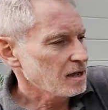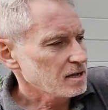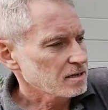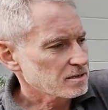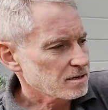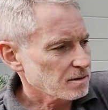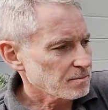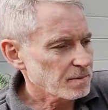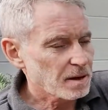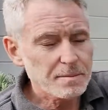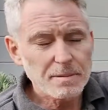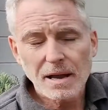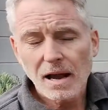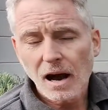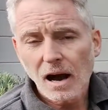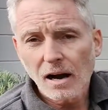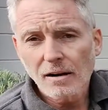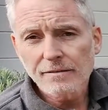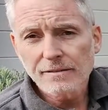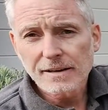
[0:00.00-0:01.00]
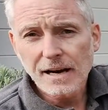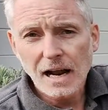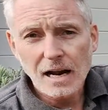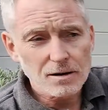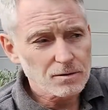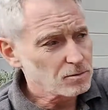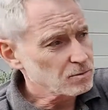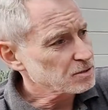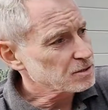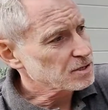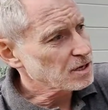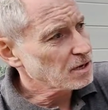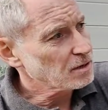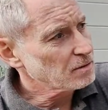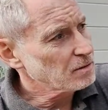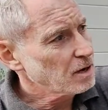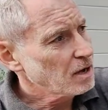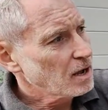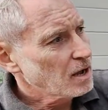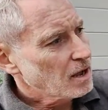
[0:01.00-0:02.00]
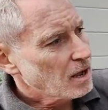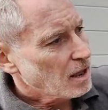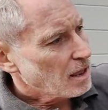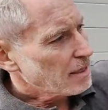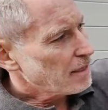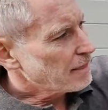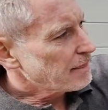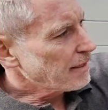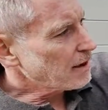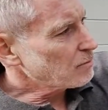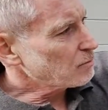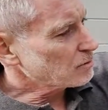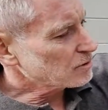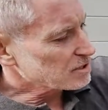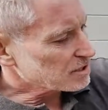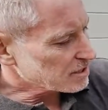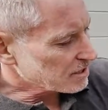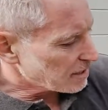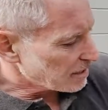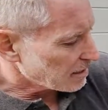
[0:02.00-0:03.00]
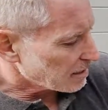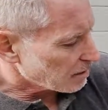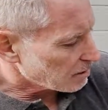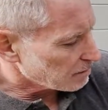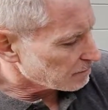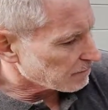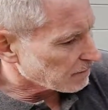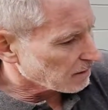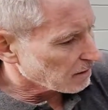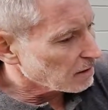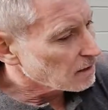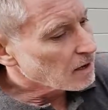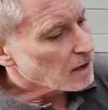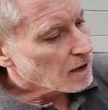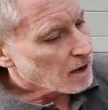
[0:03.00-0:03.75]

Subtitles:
so maybe half an hour or so, and then that will skin over,